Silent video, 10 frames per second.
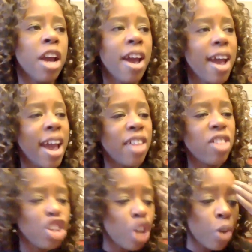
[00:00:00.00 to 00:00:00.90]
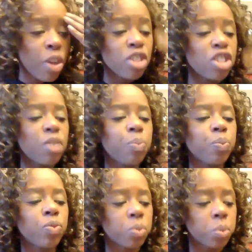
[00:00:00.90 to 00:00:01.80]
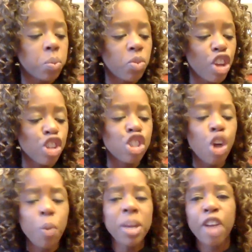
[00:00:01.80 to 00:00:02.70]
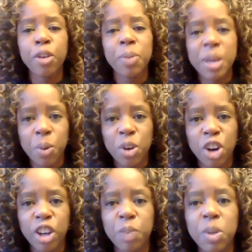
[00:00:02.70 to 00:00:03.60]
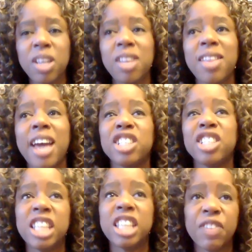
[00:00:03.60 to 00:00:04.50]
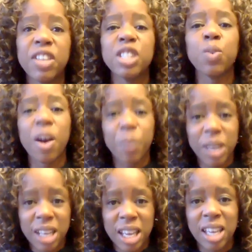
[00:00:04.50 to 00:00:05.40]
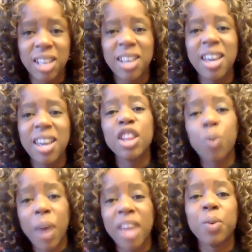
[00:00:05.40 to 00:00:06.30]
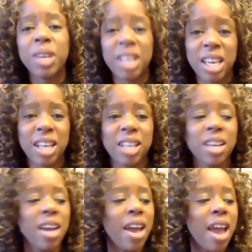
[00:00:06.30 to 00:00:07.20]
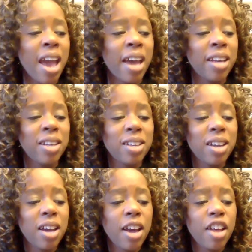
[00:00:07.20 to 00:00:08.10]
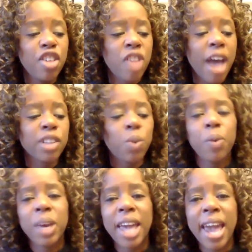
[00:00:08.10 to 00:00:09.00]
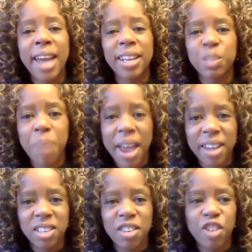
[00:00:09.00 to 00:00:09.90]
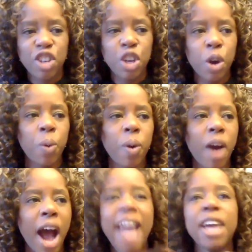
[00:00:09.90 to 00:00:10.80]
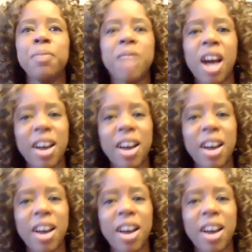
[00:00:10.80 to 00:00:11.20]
And then, you know, there's so many other people in our community that just give us what we need in the way that we need it. And that's why we can't expect, you know, I am not